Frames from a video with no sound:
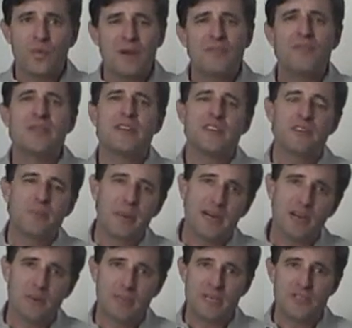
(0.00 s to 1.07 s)
roughly
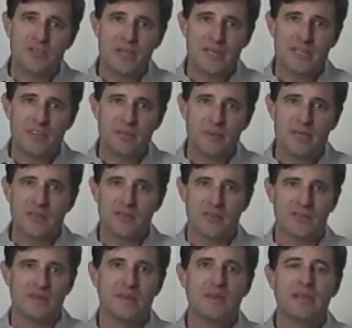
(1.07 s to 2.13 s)
inspired by Chinese
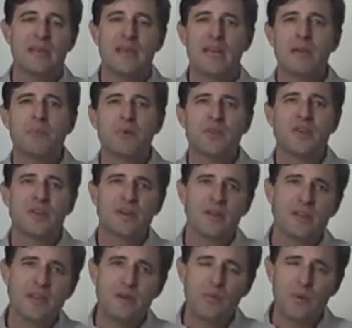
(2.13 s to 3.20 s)
medicine, and
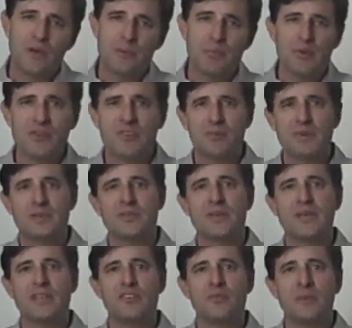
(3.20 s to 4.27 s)
particularly one principle in
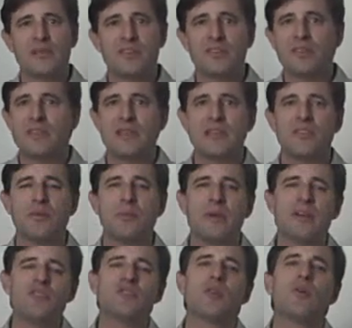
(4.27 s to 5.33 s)
Chinese medicine that the
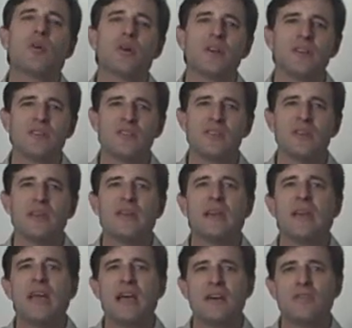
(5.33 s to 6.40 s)
major organs
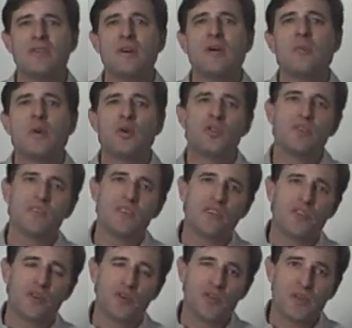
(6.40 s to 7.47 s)
have emotions
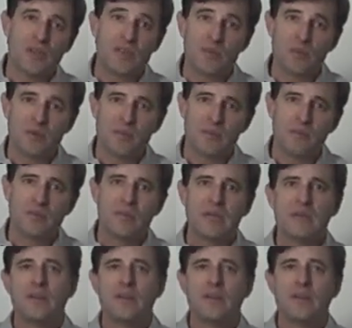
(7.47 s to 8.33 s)
associated with them.